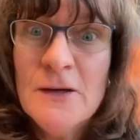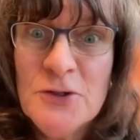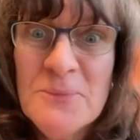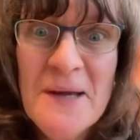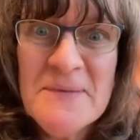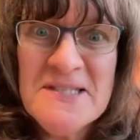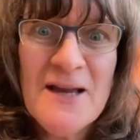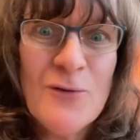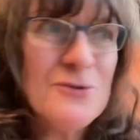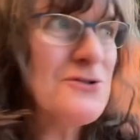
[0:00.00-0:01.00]
You may be
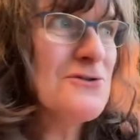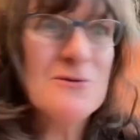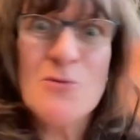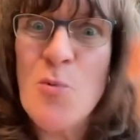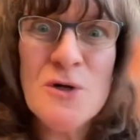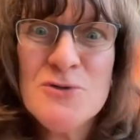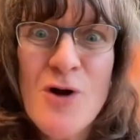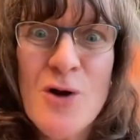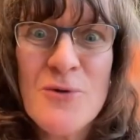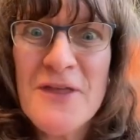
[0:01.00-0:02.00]
saying, well, Susan, what's
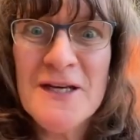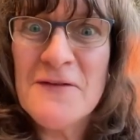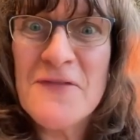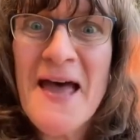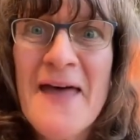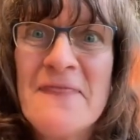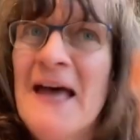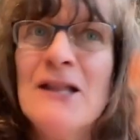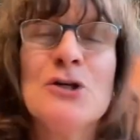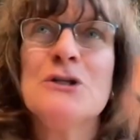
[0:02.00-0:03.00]
wrong with any of that?
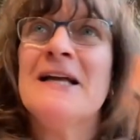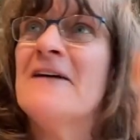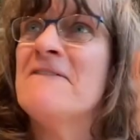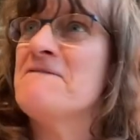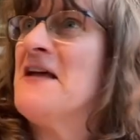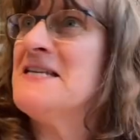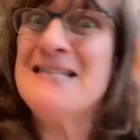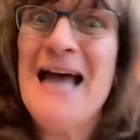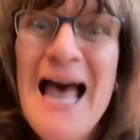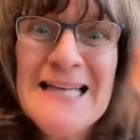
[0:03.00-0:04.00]
That looked like a
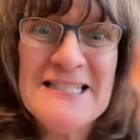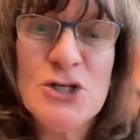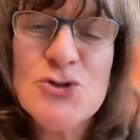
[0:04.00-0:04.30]
fantastic